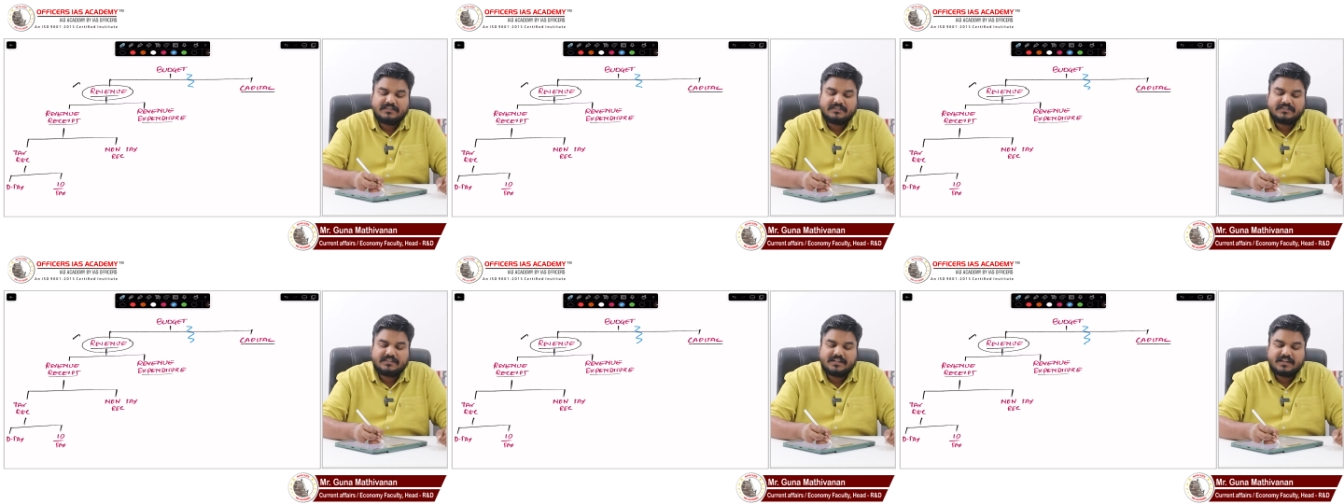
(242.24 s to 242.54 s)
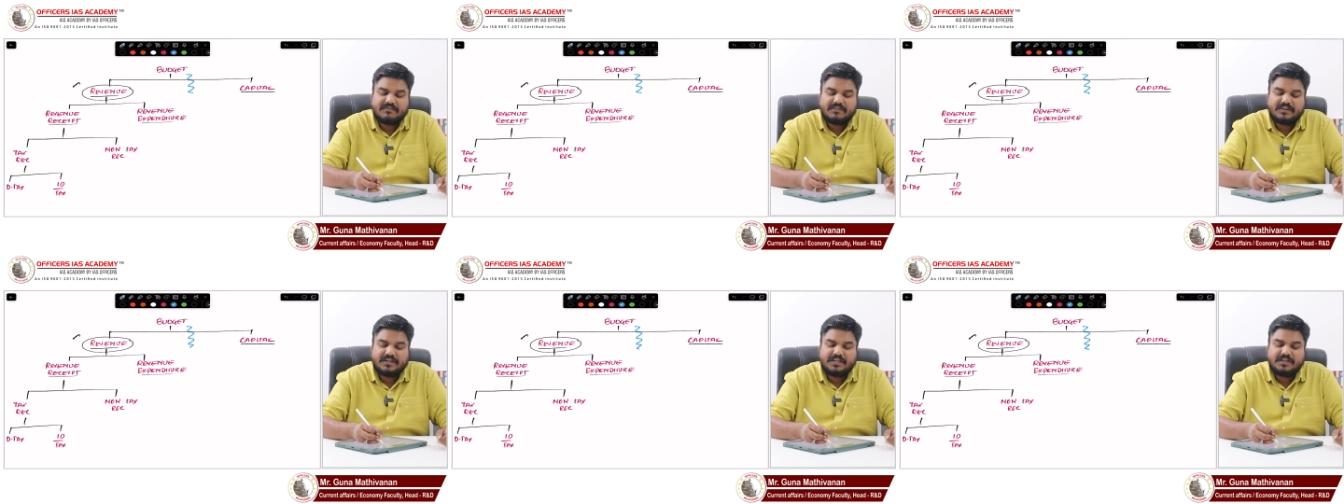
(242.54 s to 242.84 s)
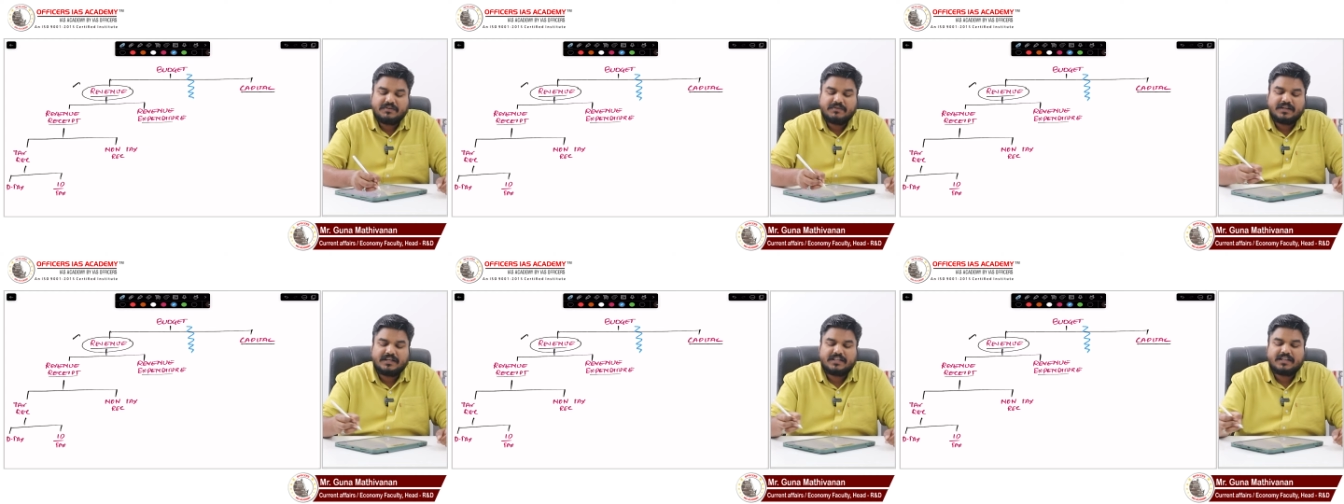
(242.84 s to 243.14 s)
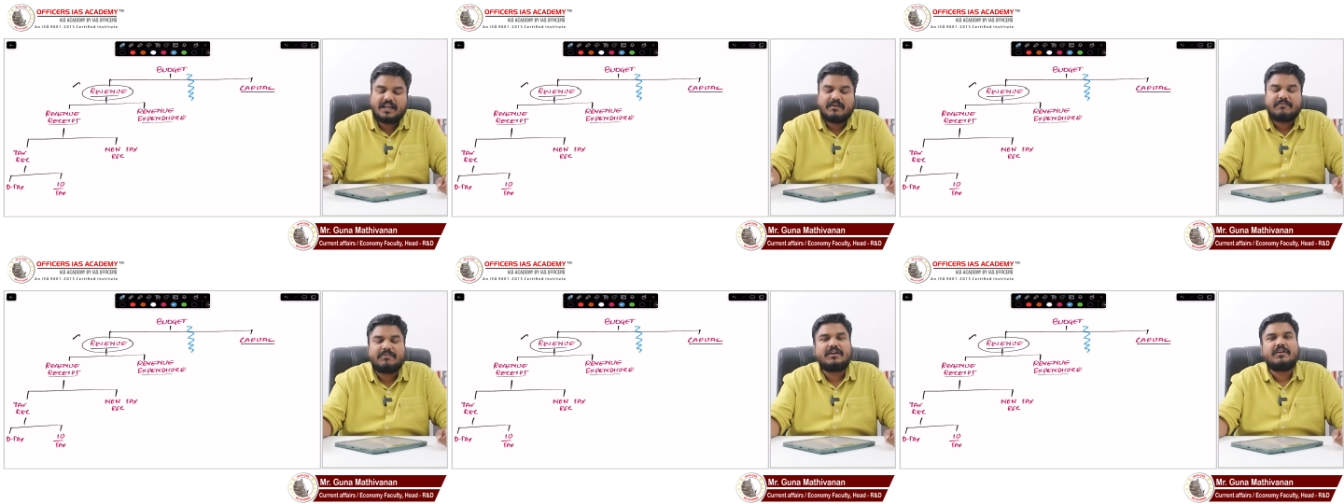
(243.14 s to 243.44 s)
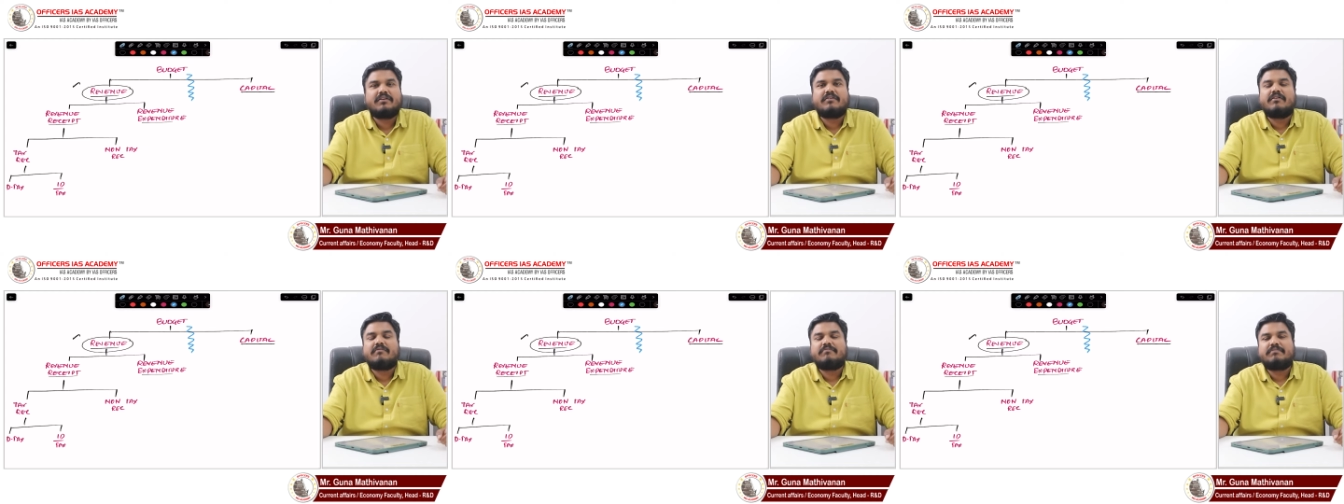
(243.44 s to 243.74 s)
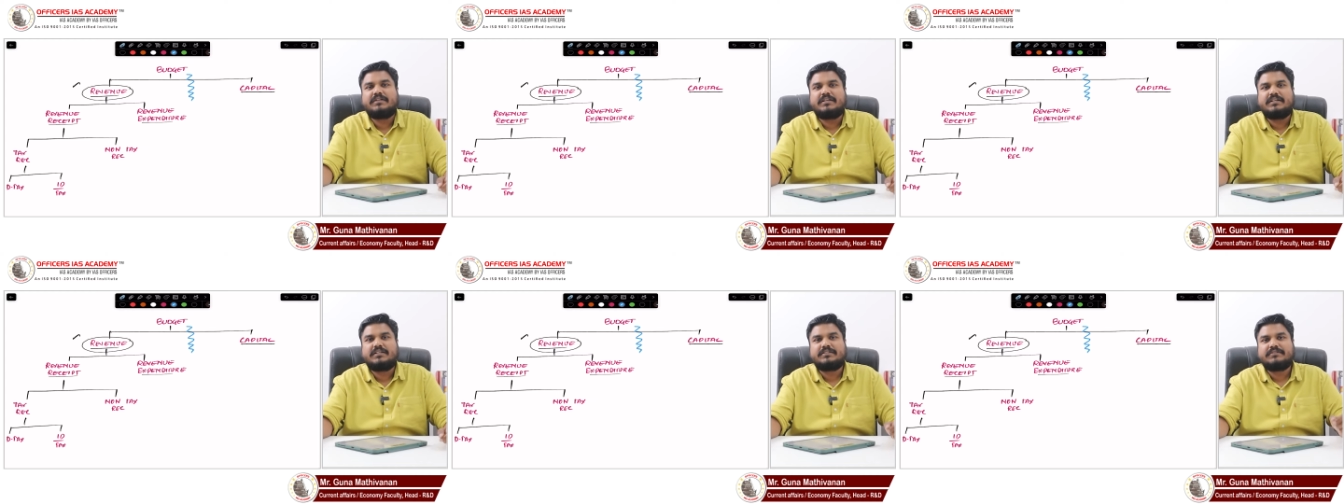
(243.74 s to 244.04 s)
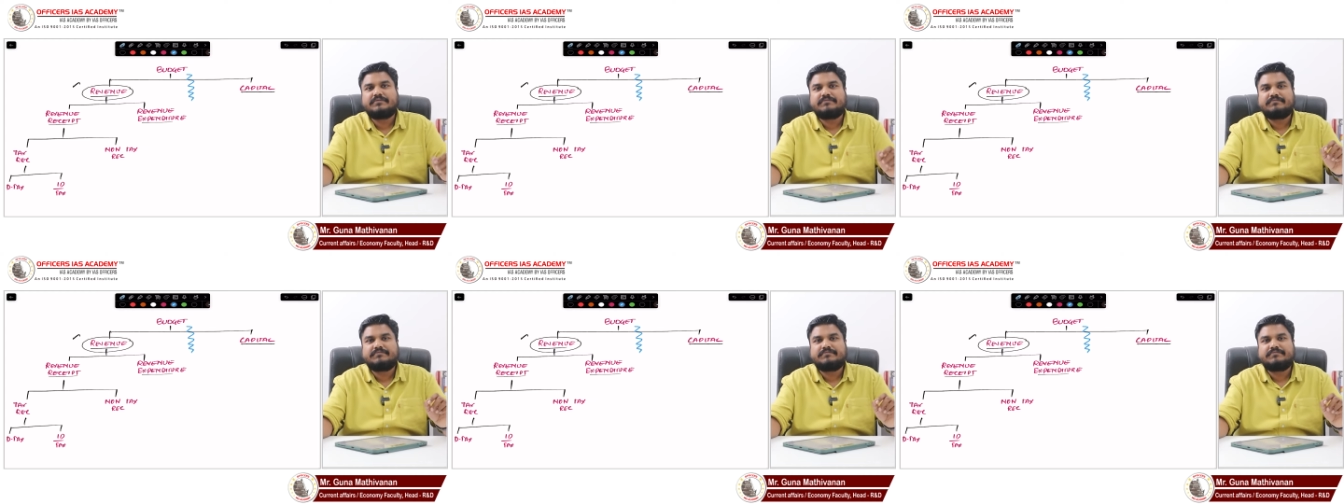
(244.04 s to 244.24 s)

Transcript: this revenue and capital component.